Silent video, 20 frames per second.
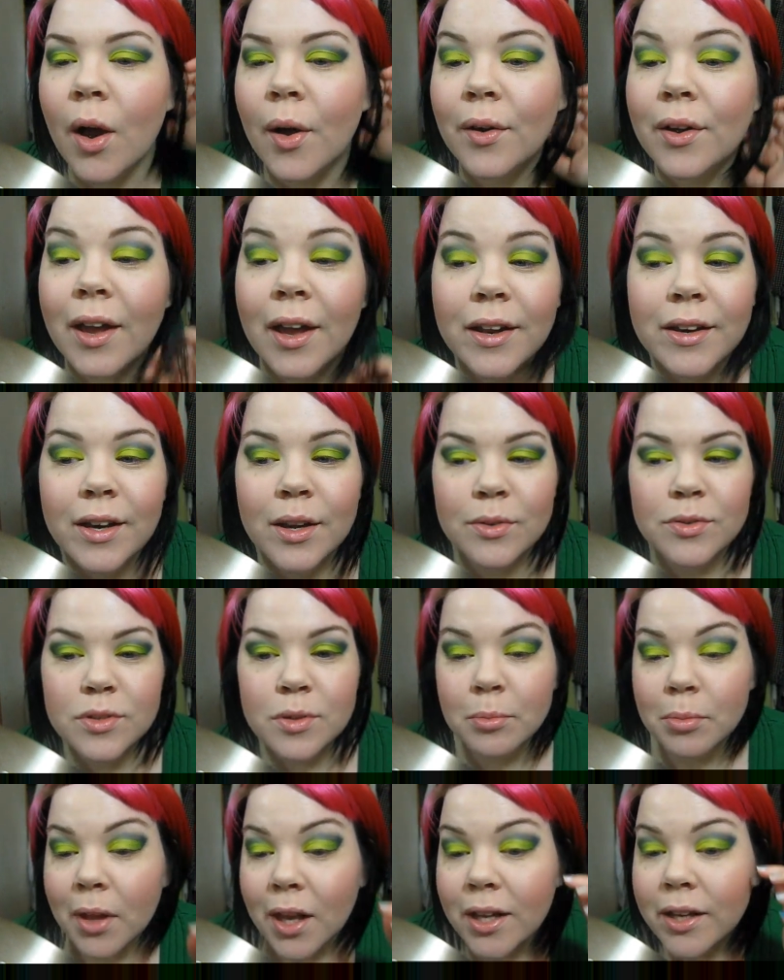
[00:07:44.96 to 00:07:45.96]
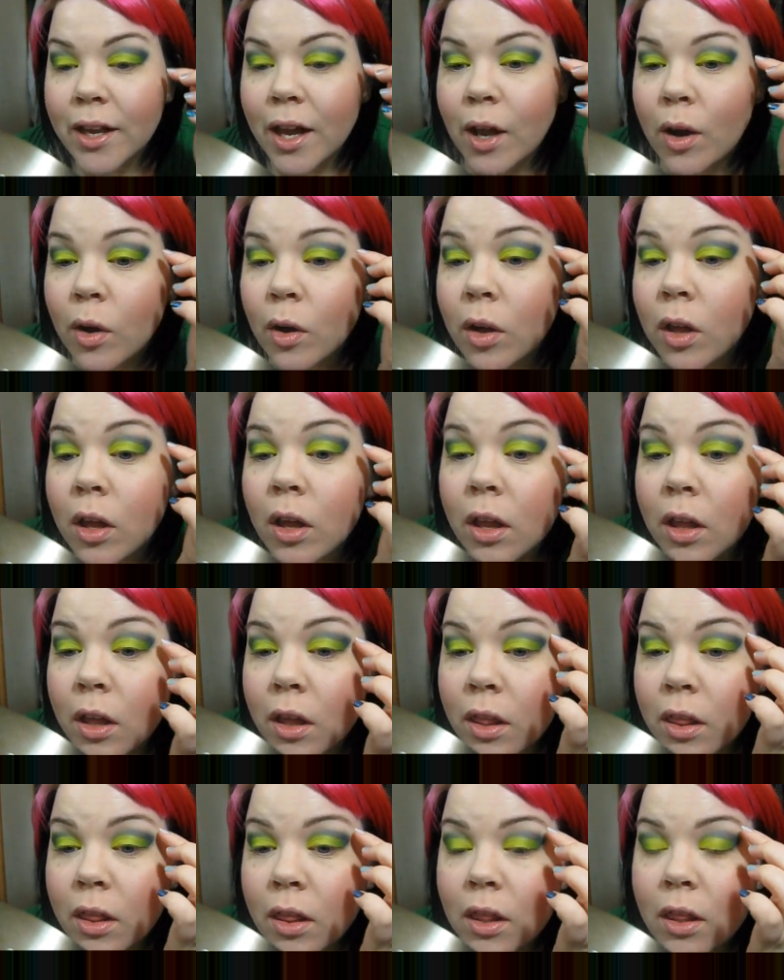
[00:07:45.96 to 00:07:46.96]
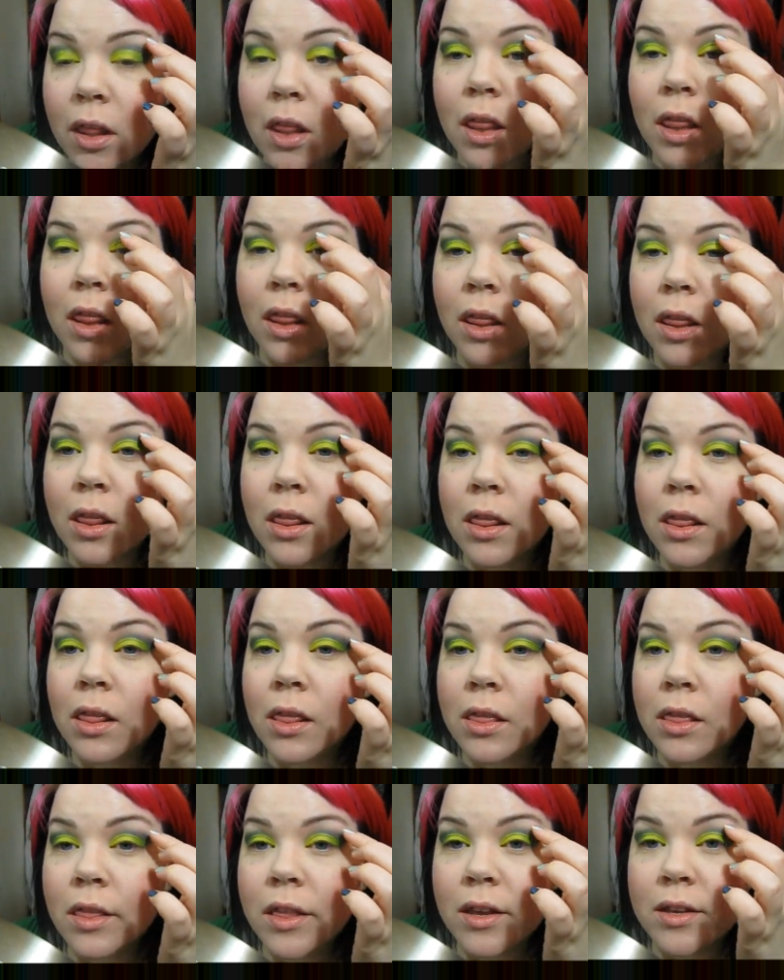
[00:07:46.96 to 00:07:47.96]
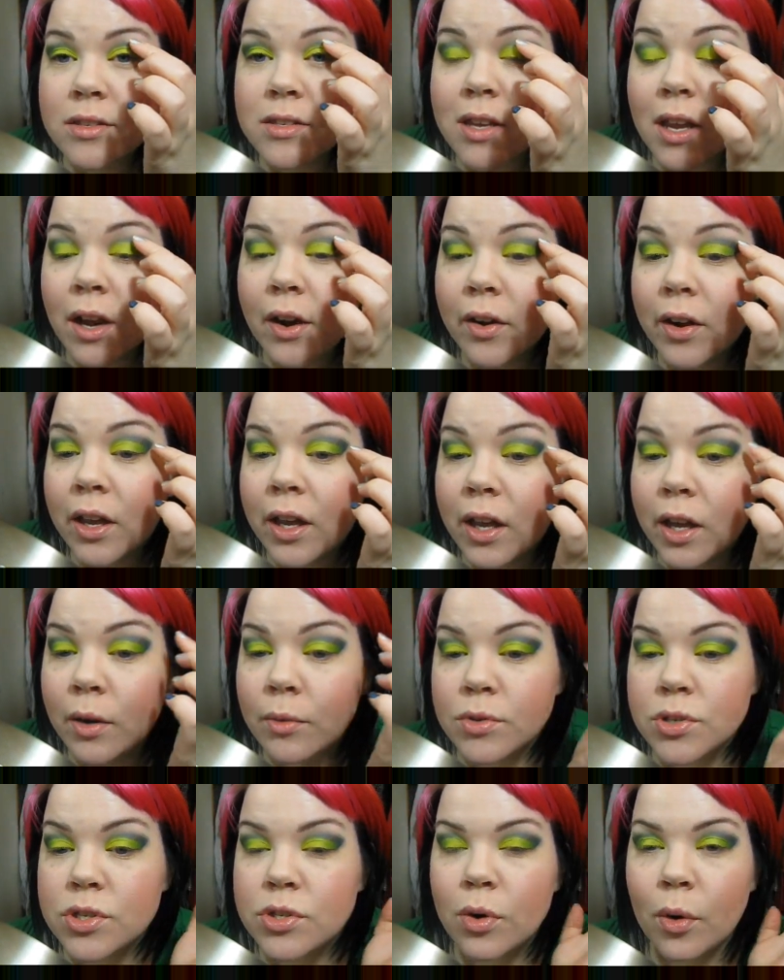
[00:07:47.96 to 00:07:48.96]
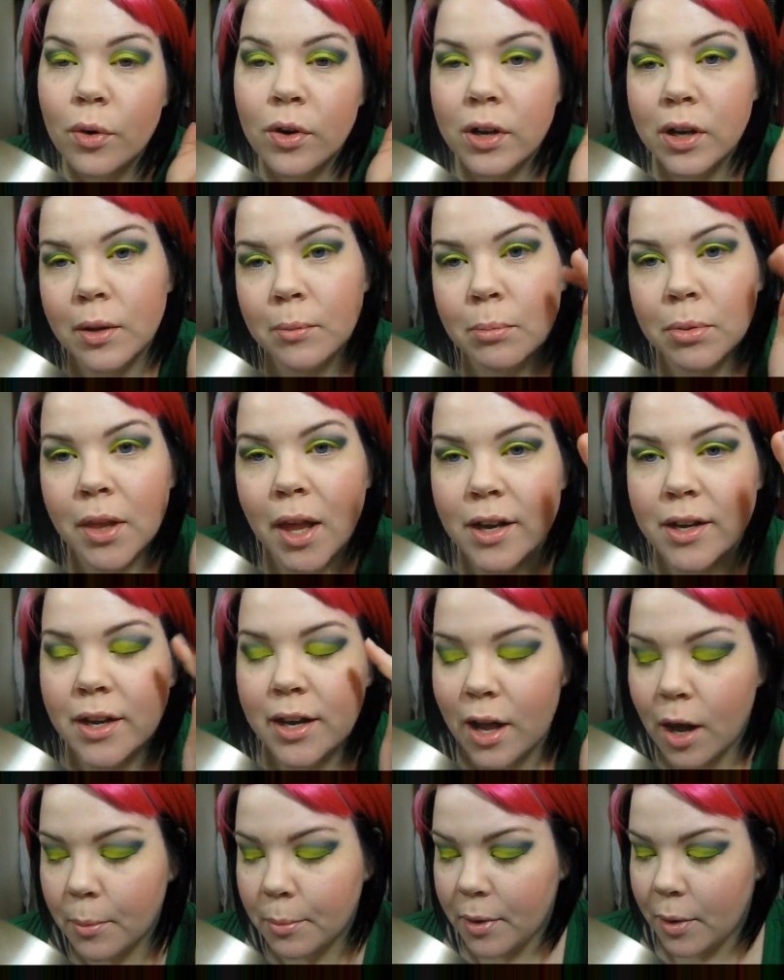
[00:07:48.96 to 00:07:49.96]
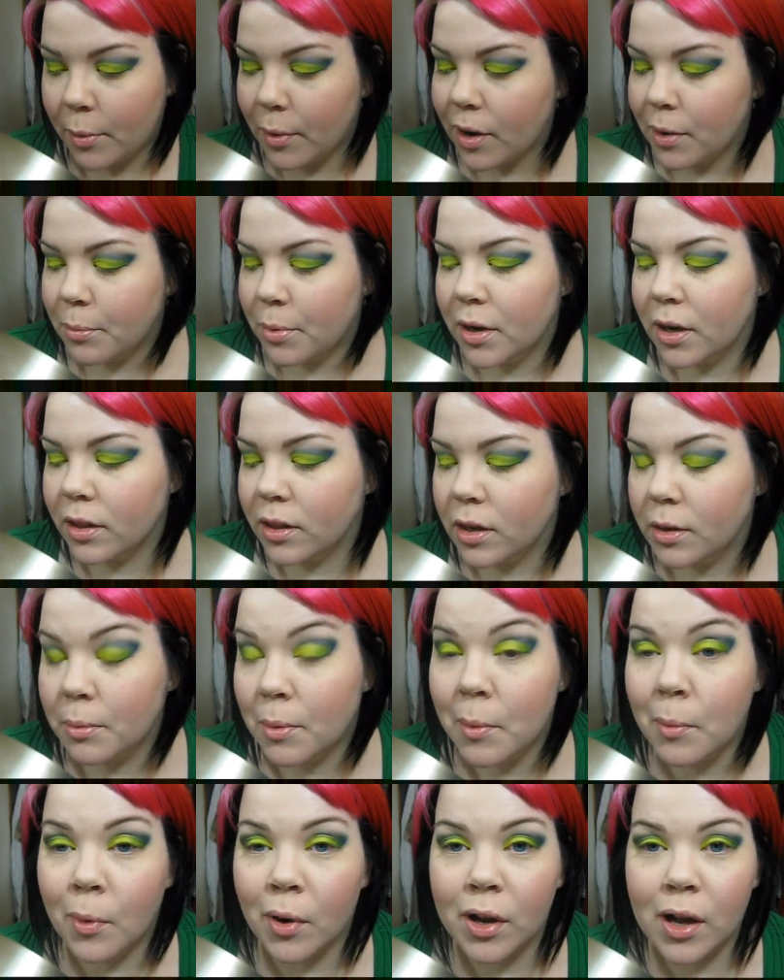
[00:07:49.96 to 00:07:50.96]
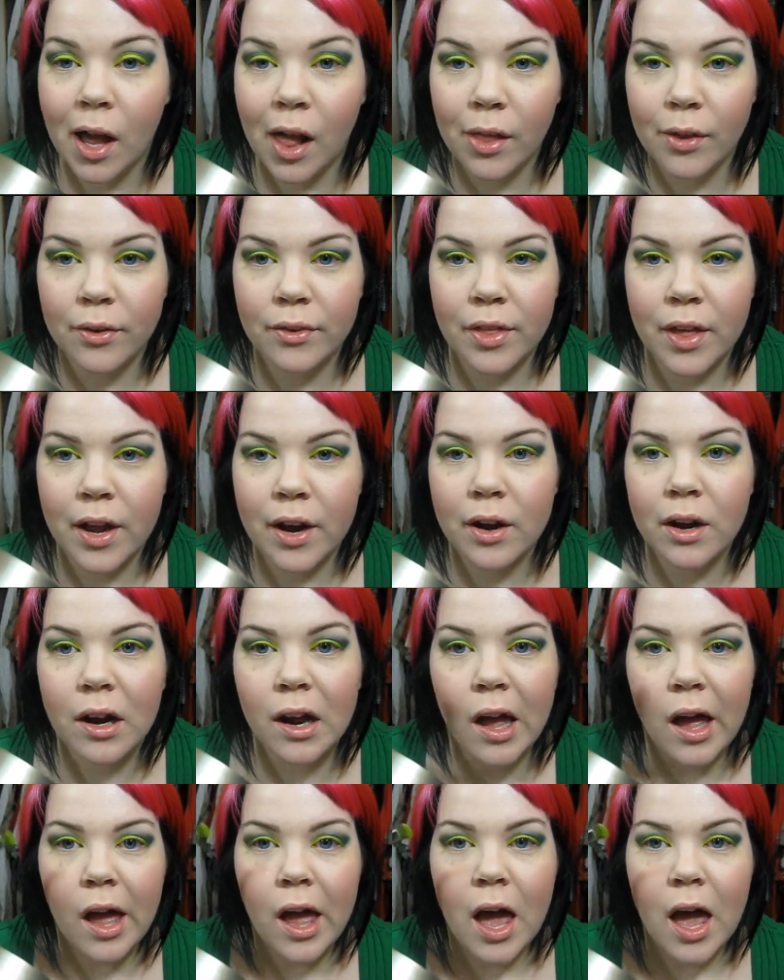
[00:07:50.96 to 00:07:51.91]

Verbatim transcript: Okay, now to blend out this area here, which is already blended out, but I want to put a little bit more color there.